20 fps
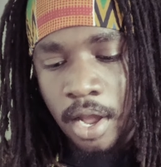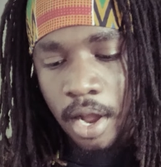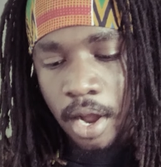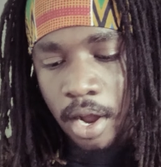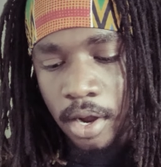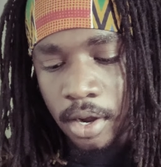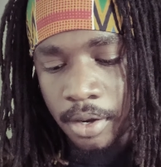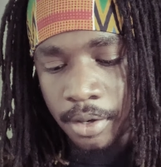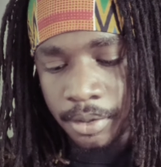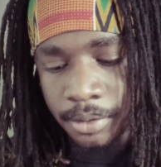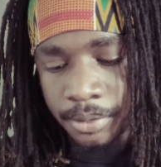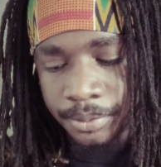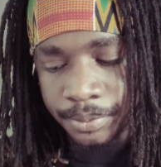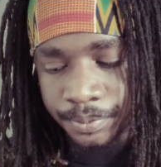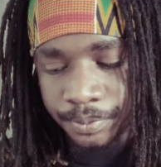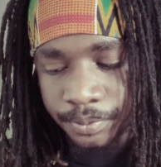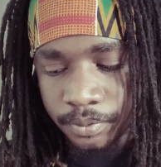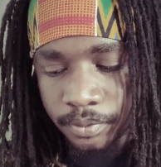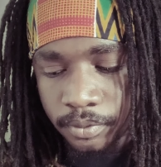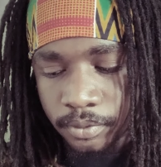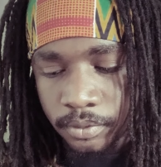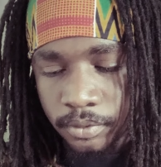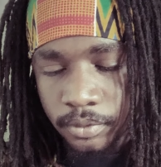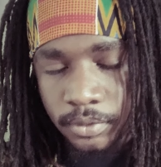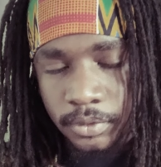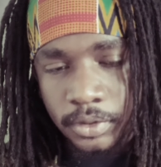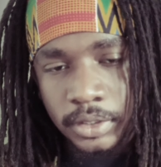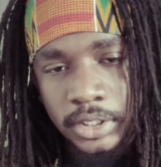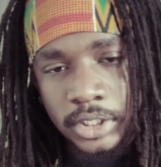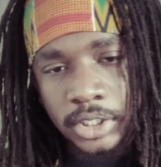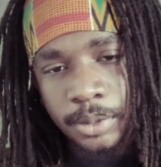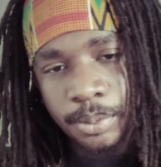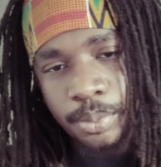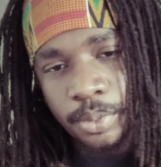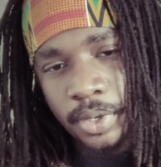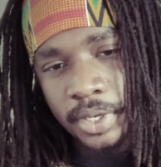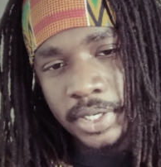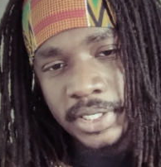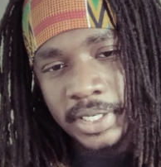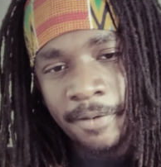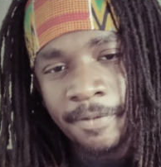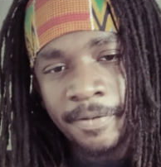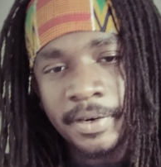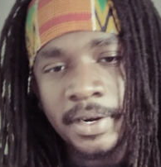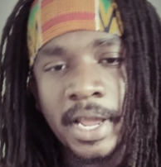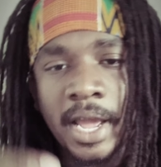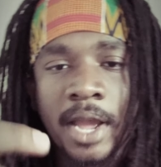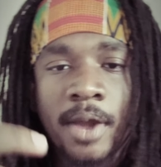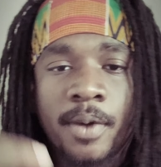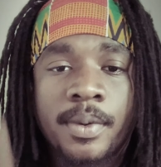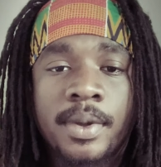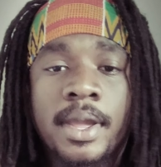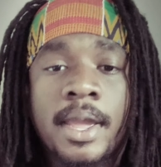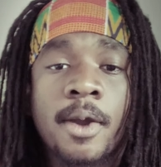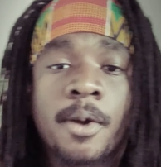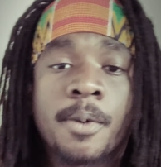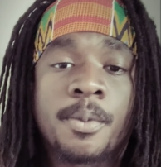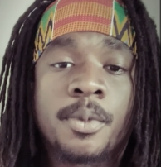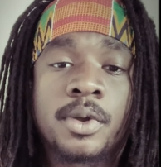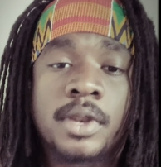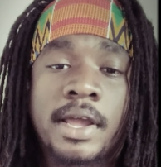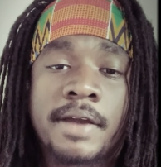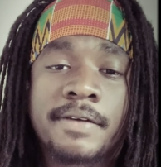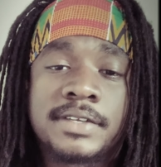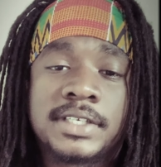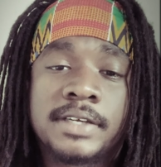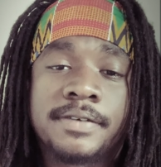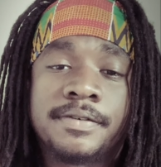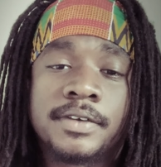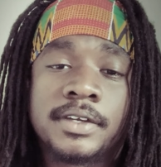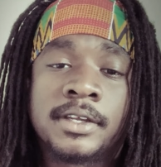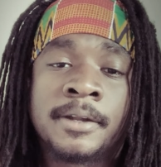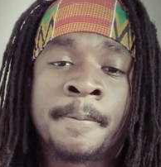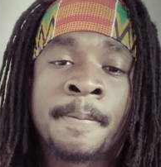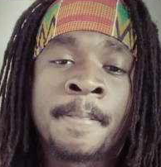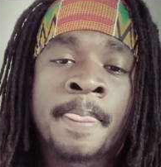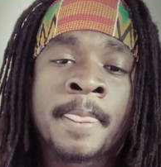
It's your boy Zeph and I, we here at More Life TV,